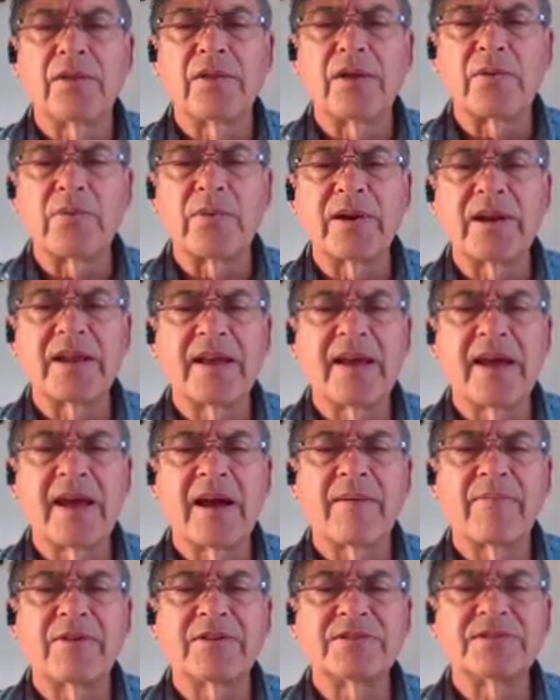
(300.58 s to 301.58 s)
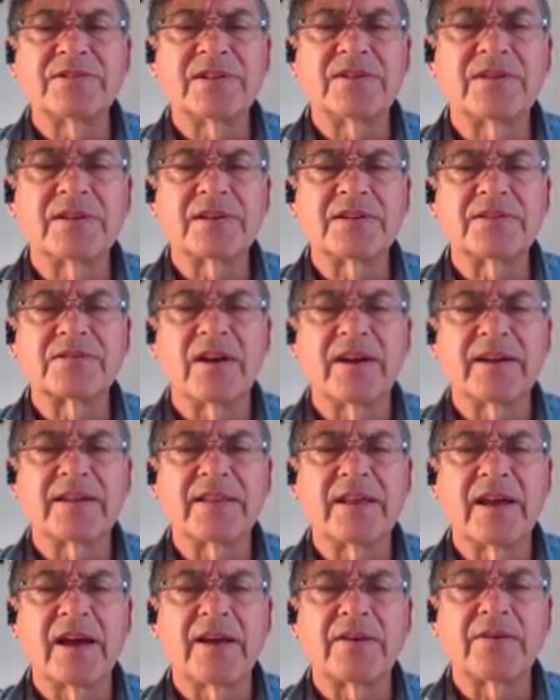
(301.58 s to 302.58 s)
their reading habits and things
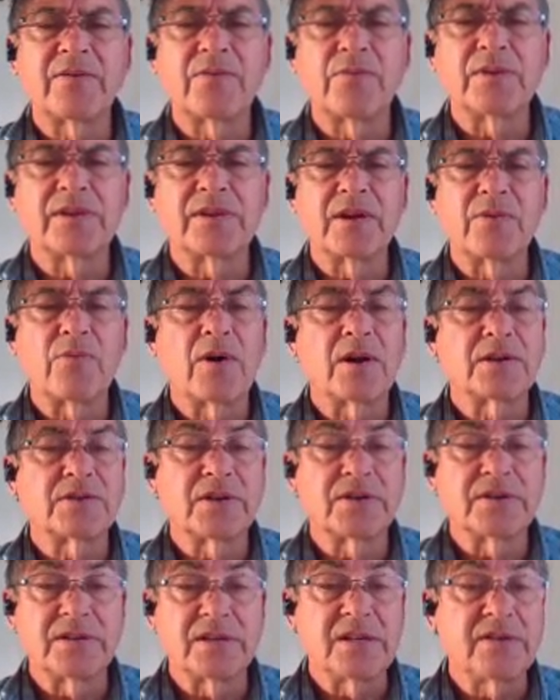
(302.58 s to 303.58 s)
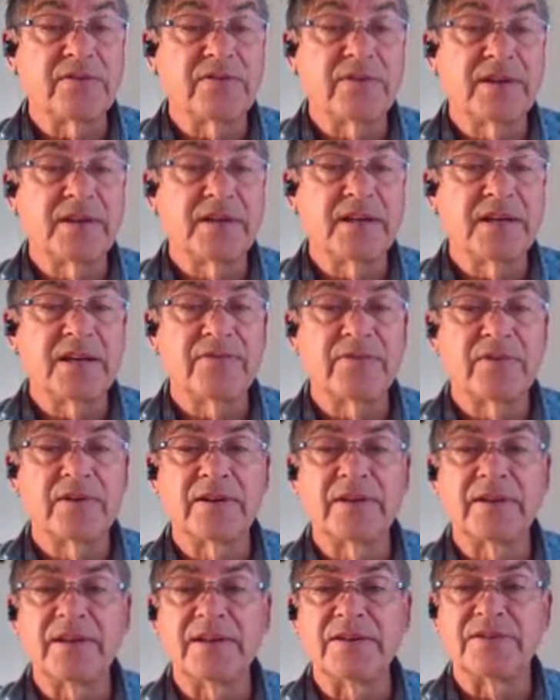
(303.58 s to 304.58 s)
like that, what they watch on TV
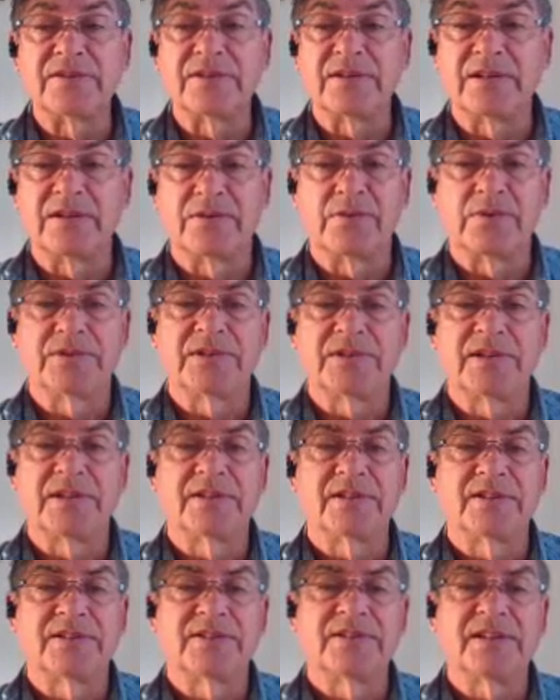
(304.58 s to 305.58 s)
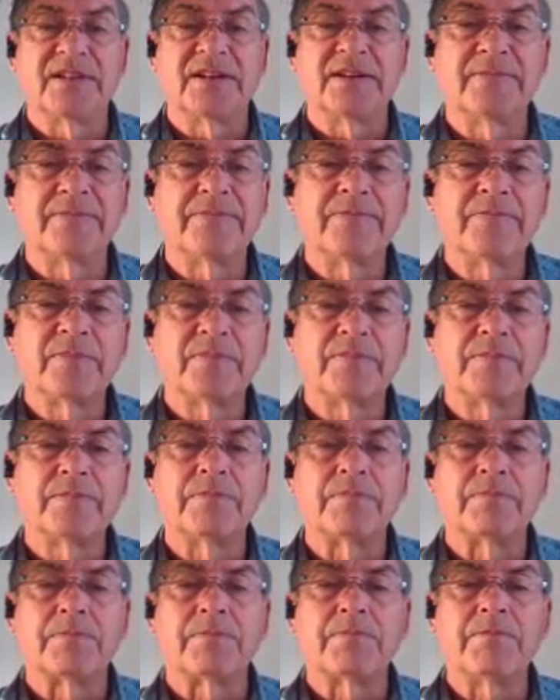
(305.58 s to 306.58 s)
even, is interesting to see.
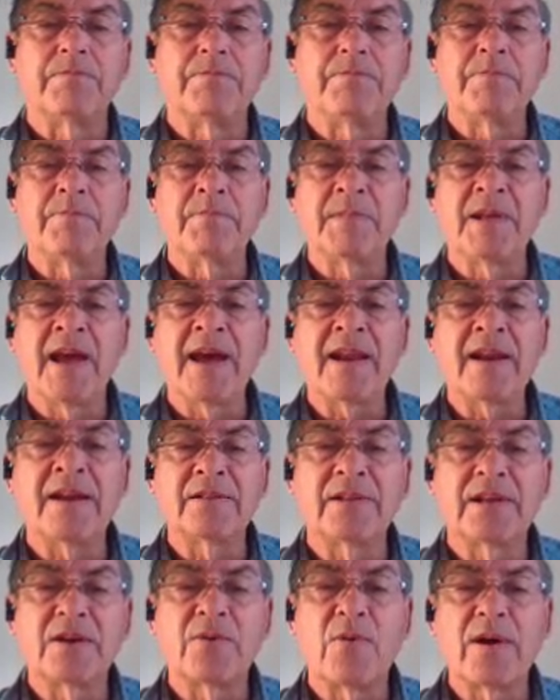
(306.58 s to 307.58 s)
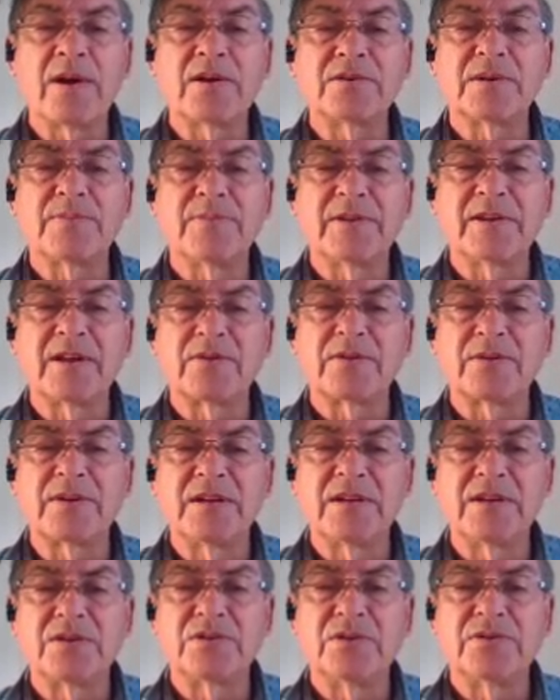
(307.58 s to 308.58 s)
And then, what are some of the other
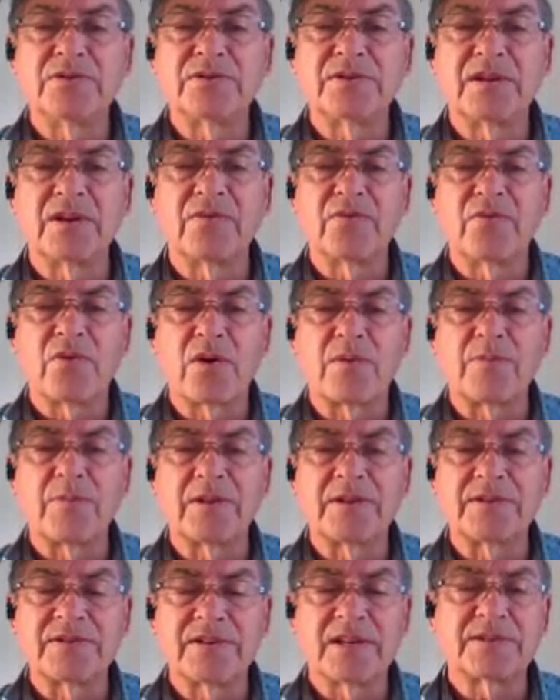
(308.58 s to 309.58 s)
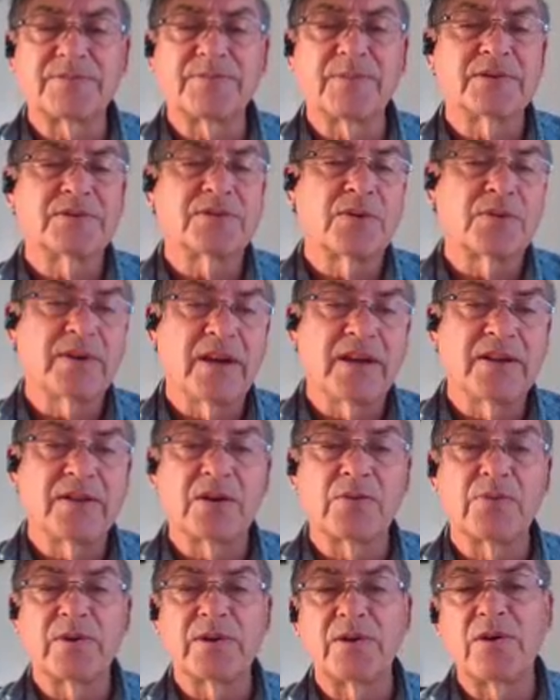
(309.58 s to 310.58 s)
key issues in informal assessments? Okay,
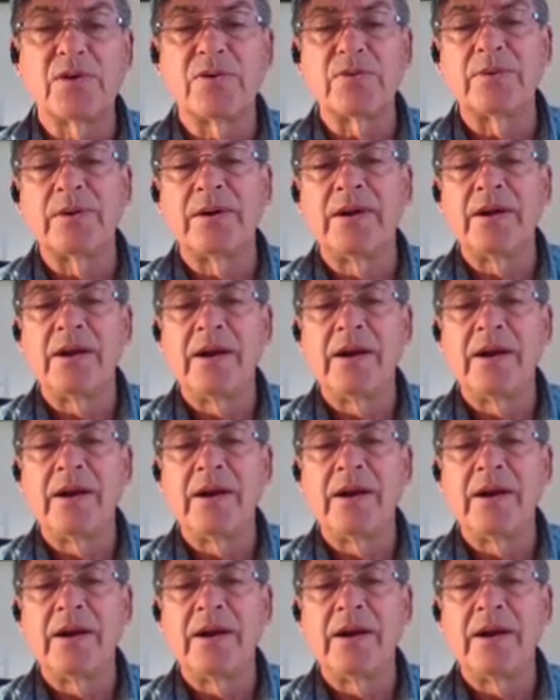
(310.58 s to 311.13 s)
there we go.